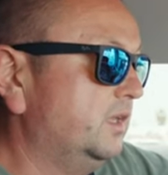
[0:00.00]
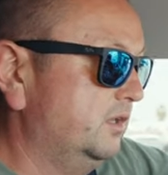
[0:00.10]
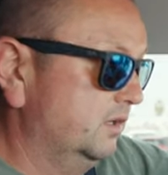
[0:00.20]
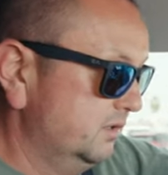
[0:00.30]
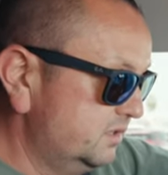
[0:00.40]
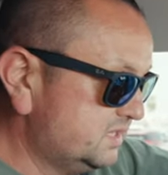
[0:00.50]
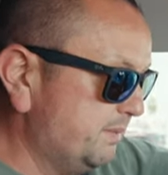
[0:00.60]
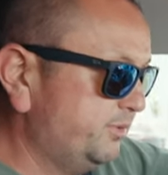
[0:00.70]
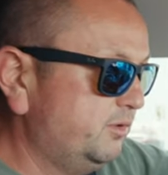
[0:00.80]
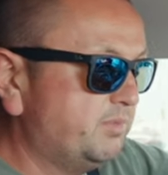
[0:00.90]
You know, you
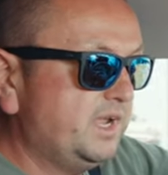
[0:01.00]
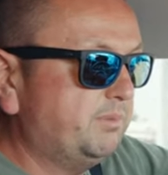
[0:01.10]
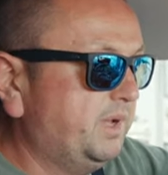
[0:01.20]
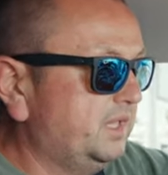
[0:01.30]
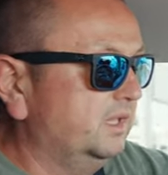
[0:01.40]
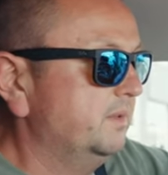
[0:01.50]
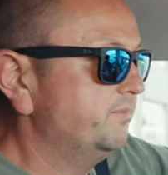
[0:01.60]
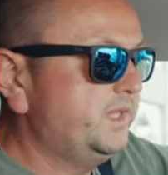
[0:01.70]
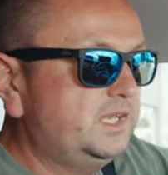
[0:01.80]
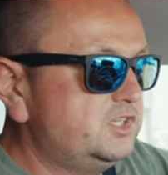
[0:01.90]
step on the brake pedal
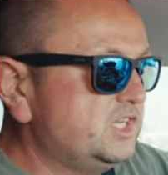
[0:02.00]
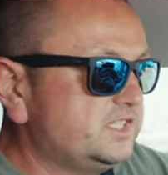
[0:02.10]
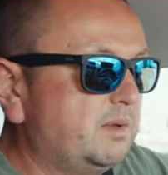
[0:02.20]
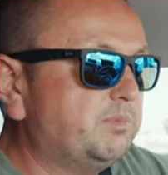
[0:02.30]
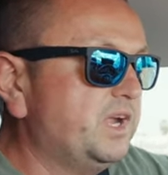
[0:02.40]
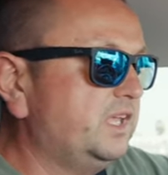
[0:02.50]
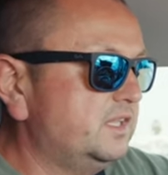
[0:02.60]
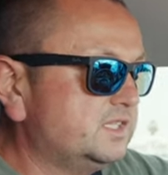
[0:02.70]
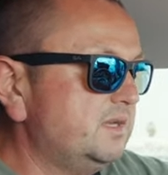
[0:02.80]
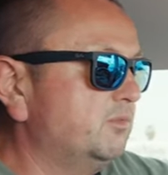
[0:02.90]
and it's just not braking.
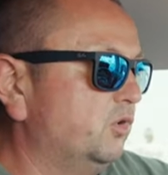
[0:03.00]
It's keep